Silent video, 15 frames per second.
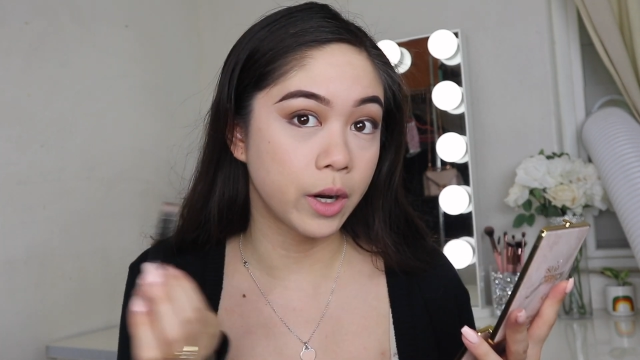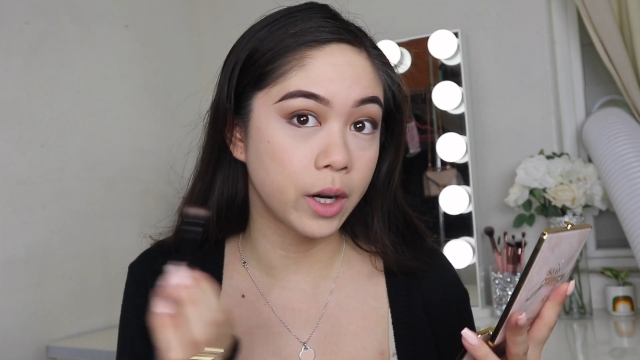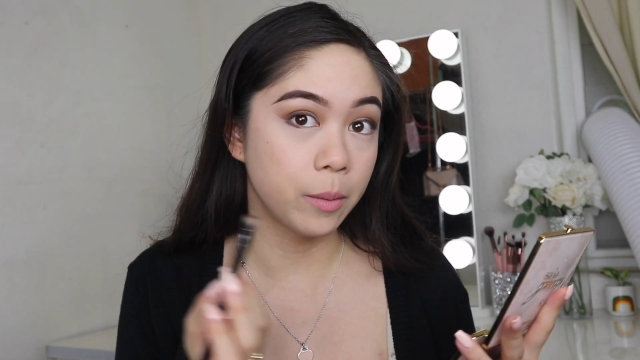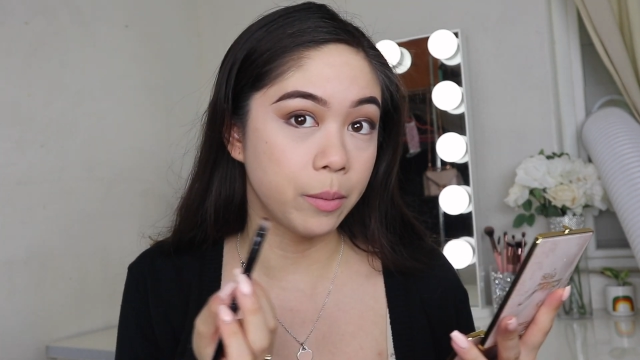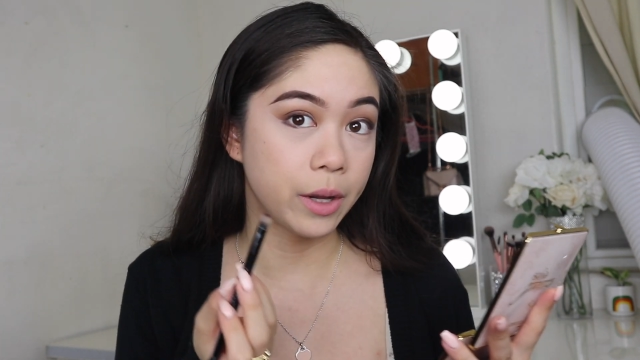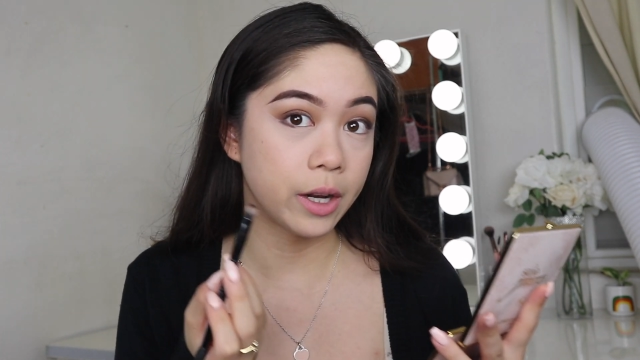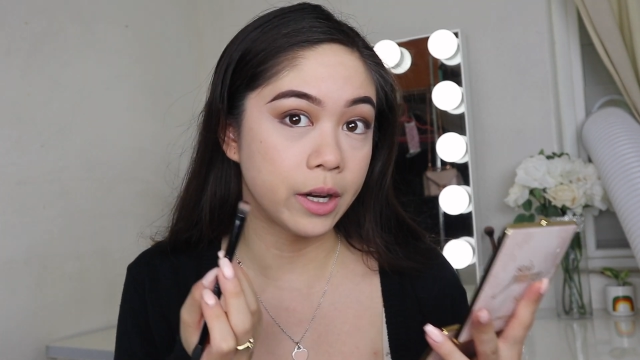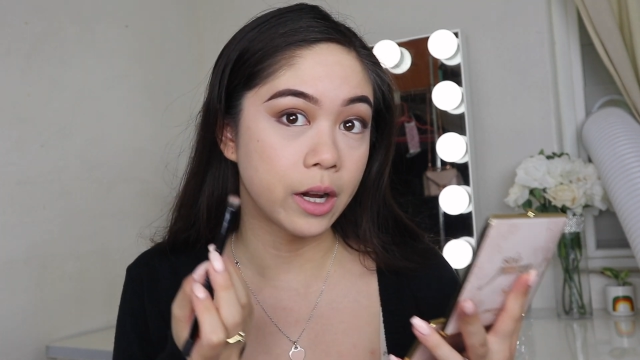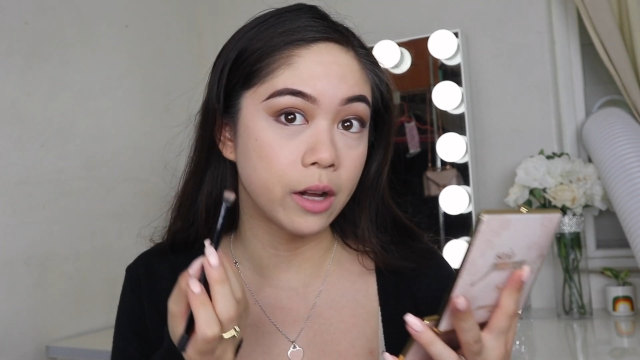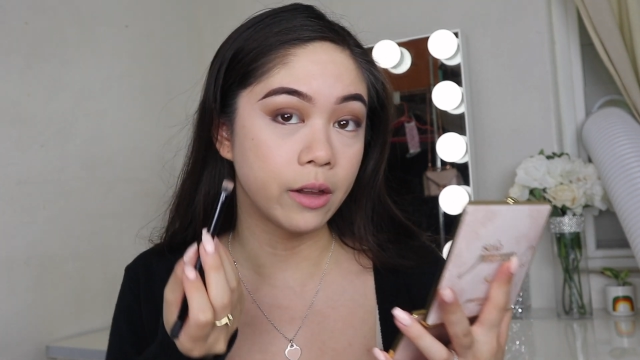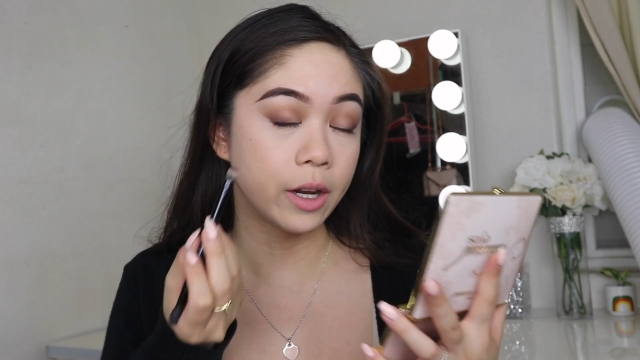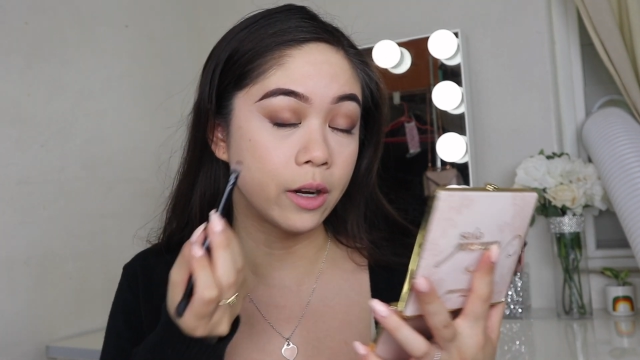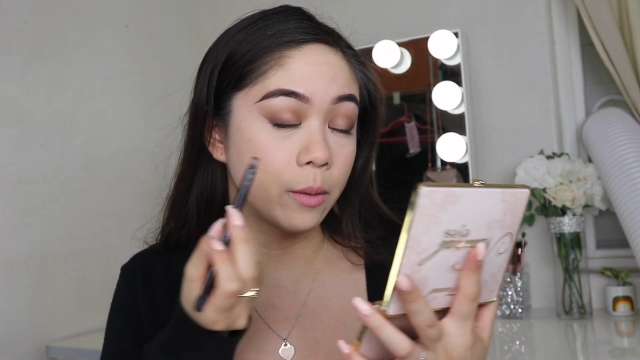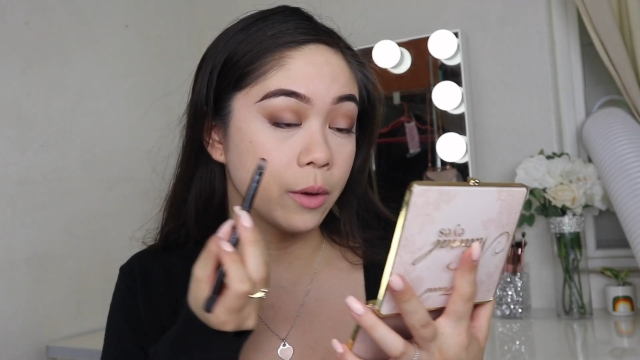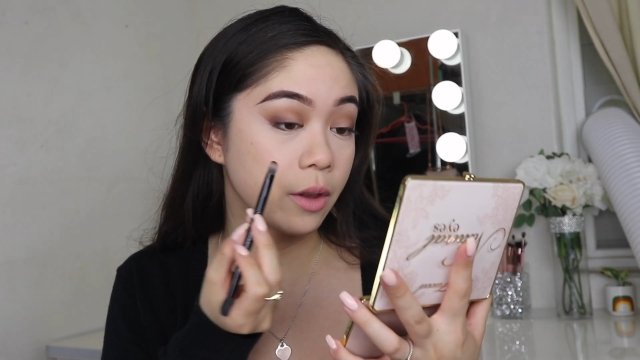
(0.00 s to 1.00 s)
gonna blend it out
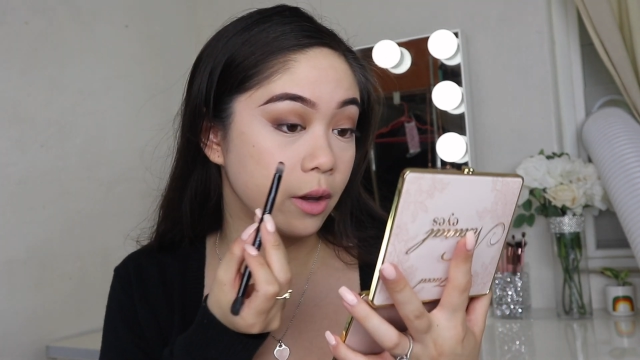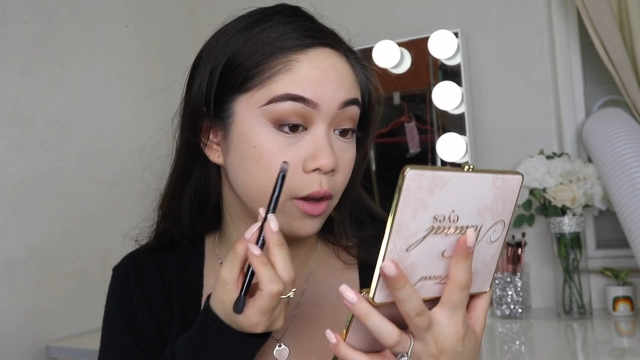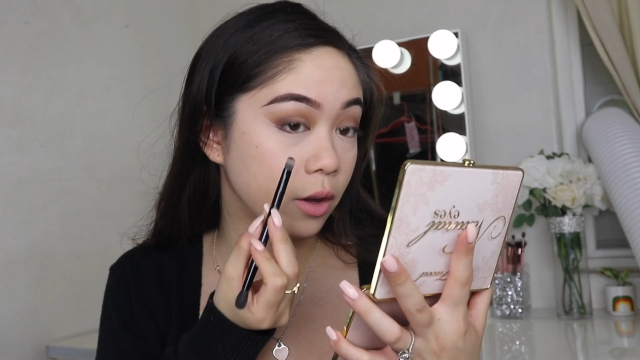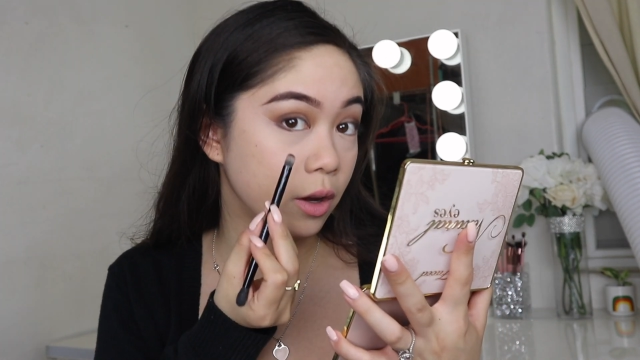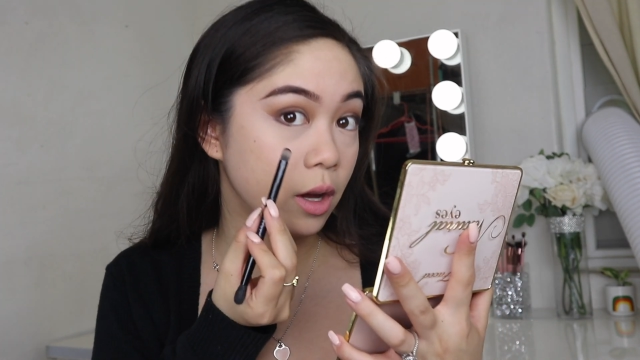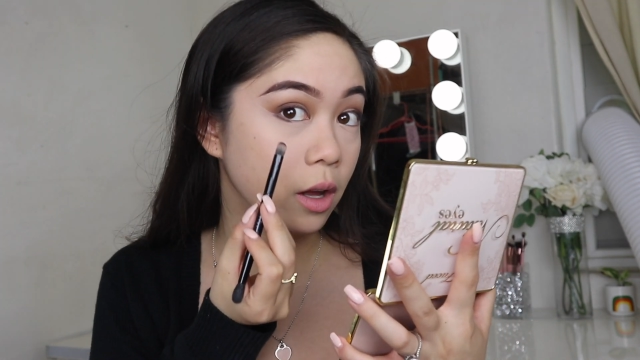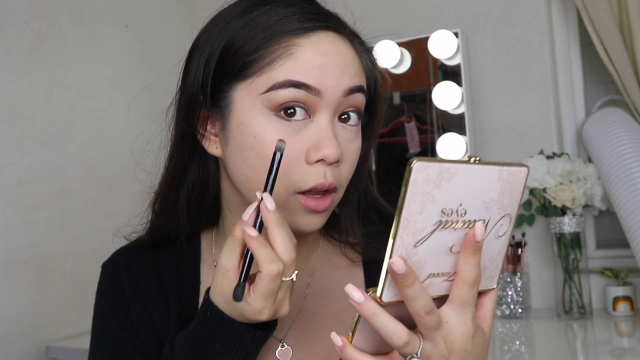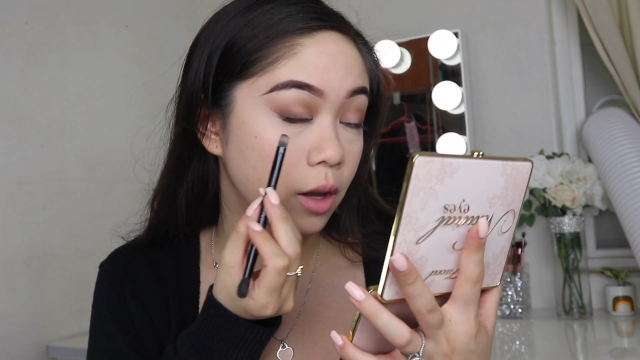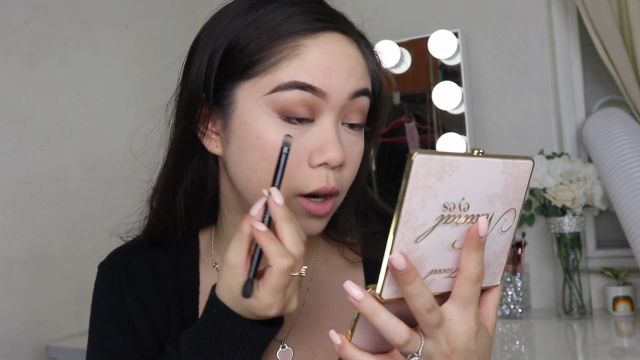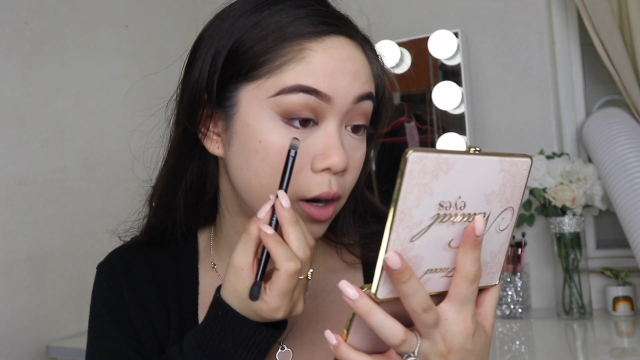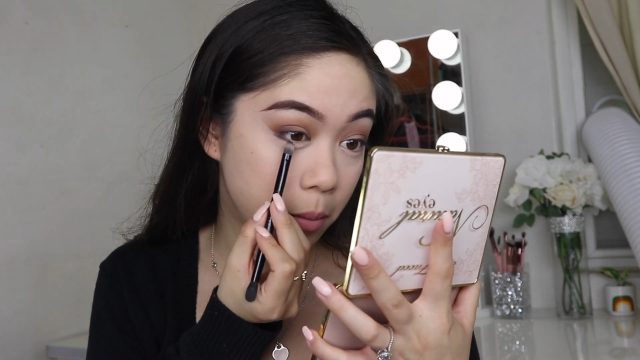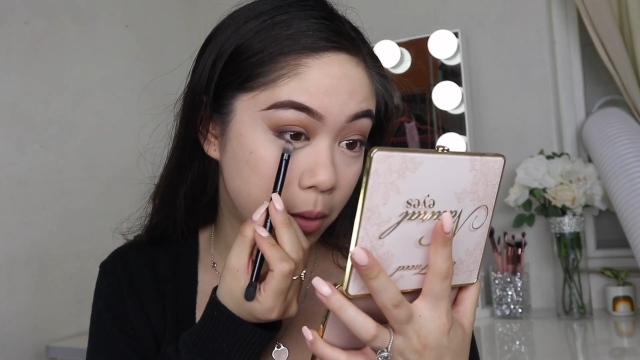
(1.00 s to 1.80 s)
later with another color.